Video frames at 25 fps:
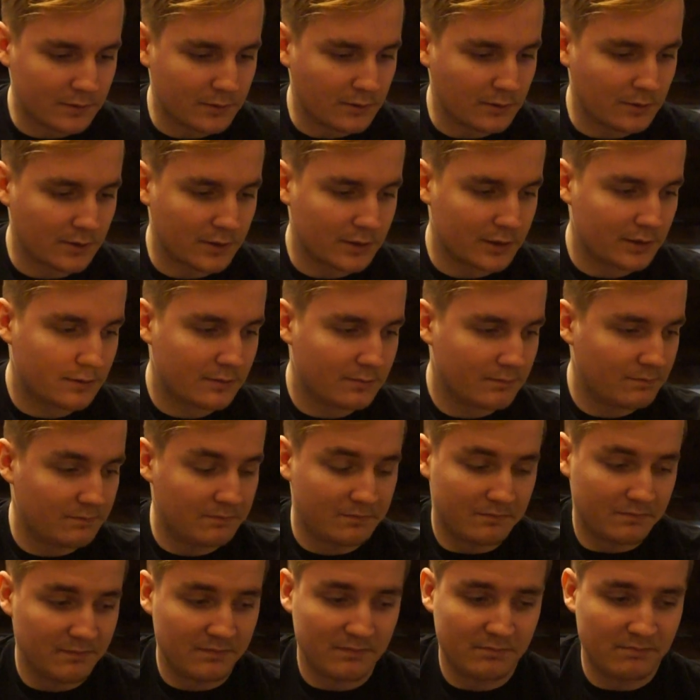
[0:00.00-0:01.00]
or just
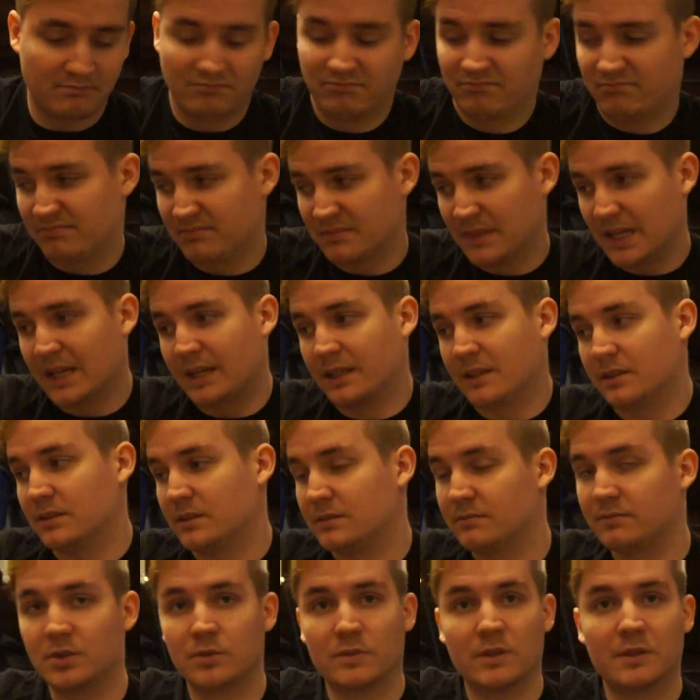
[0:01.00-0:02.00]
any
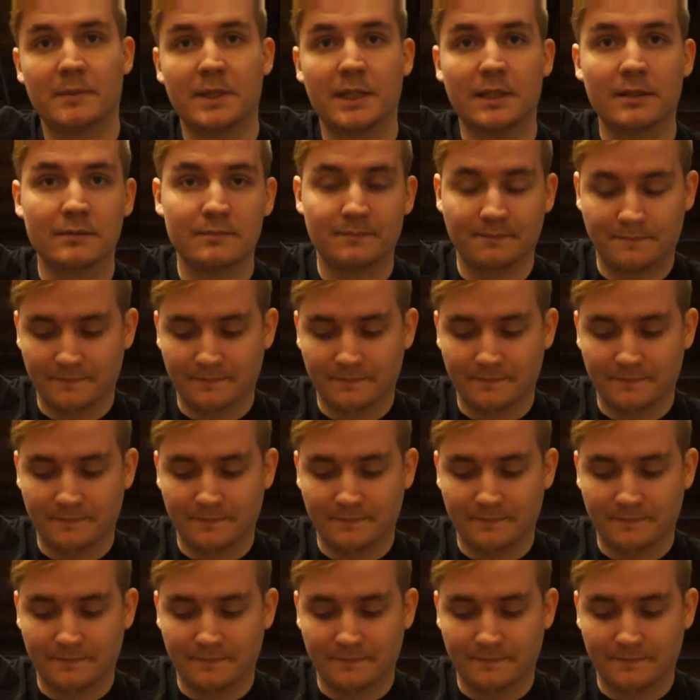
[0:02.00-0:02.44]
glove you want to make.